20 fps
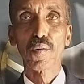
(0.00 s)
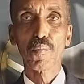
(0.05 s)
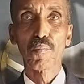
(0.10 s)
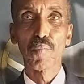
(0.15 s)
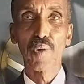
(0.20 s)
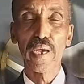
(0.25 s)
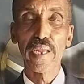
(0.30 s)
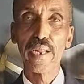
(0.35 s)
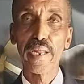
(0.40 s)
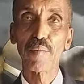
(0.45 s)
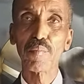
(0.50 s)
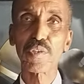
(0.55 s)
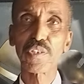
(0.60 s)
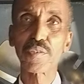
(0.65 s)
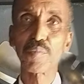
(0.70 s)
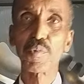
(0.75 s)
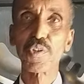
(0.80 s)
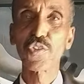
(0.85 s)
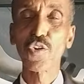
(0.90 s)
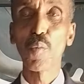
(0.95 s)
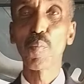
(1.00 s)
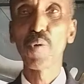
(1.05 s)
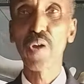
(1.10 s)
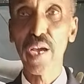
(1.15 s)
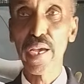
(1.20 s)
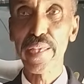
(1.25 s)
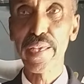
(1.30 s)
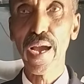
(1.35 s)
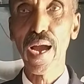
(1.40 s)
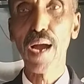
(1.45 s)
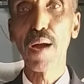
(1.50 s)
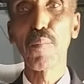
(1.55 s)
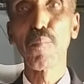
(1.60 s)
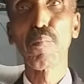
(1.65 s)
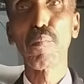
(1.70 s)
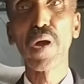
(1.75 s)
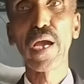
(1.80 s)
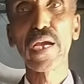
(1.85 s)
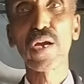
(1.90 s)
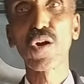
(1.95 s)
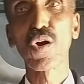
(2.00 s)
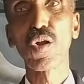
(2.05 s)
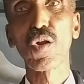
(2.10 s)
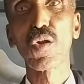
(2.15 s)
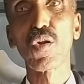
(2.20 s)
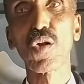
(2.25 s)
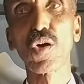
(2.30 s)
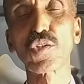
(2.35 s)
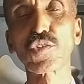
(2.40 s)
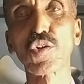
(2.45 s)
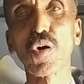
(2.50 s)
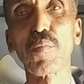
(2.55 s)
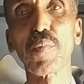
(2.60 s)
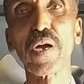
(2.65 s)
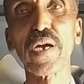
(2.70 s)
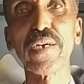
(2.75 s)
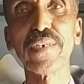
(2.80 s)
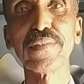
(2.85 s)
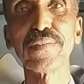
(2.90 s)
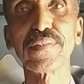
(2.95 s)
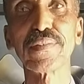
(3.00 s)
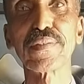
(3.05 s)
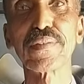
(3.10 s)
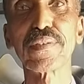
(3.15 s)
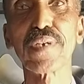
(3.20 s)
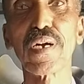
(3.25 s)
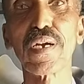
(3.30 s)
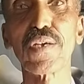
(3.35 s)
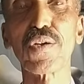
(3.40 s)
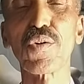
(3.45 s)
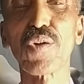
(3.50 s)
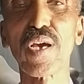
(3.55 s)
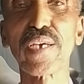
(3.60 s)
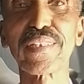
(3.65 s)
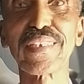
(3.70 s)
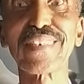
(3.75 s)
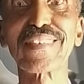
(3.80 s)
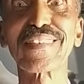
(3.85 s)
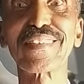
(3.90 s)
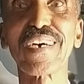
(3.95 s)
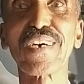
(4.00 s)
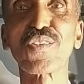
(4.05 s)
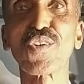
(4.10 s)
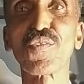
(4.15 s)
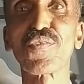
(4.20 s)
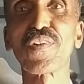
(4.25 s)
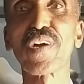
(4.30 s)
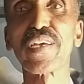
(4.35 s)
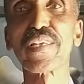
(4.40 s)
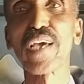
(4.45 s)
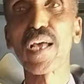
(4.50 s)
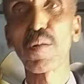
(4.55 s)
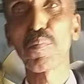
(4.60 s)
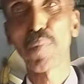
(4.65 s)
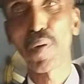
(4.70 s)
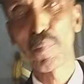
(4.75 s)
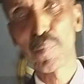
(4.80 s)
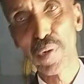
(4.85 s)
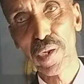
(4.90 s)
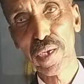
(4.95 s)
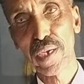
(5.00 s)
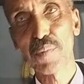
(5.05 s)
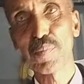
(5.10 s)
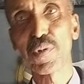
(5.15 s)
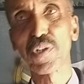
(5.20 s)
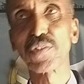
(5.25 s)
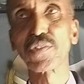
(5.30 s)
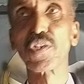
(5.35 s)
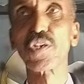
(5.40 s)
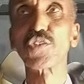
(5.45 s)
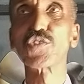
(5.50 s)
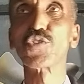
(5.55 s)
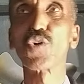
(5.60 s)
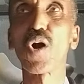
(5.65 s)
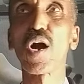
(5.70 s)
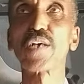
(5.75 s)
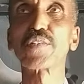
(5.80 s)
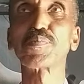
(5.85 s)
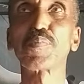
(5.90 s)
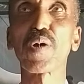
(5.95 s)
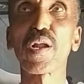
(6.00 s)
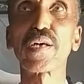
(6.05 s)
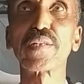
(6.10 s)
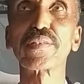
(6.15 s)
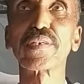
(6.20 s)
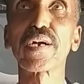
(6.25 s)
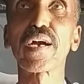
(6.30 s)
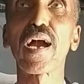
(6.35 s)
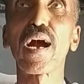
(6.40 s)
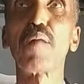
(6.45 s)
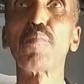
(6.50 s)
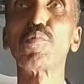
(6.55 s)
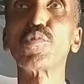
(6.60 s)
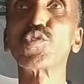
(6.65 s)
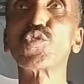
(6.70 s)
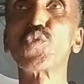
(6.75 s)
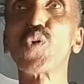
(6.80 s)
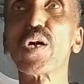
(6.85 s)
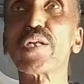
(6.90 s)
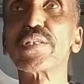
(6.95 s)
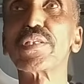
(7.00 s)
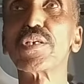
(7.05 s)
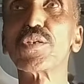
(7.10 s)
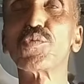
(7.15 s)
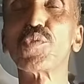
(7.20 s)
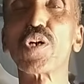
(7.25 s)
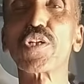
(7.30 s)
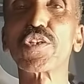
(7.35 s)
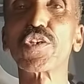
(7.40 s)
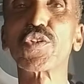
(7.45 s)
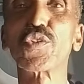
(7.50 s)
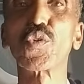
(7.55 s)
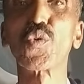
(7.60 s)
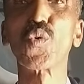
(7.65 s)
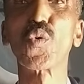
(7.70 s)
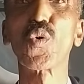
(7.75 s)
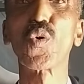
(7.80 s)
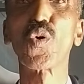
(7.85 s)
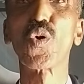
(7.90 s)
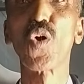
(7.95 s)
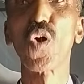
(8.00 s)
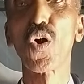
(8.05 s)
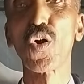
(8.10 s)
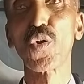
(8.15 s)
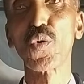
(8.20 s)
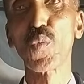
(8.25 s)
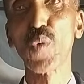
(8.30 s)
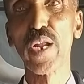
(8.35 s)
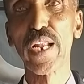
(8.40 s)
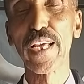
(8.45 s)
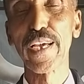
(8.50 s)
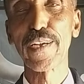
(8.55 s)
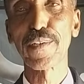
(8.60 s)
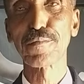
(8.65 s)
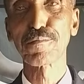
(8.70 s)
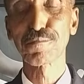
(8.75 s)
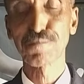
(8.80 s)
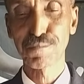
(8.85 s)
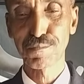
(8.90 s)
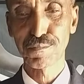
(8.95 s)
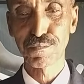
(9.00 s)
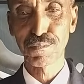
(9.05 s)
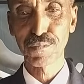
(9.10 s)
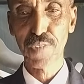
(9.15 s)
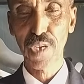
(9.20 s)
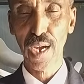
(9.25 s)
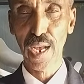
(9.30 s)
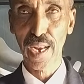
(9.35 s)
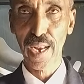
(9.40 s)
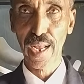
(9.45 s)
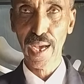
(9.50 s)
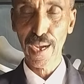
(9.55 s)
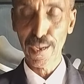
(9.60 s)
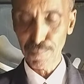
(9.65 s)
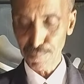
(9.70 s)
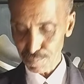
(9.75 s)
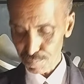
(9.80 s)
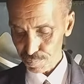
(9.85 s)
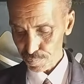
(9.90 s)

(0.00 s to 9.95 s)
My name is Bishop Kenya Michael Loltome, United States of Kenya Republic Presidential Aspirant, the Cup 2022, God willing. Allah.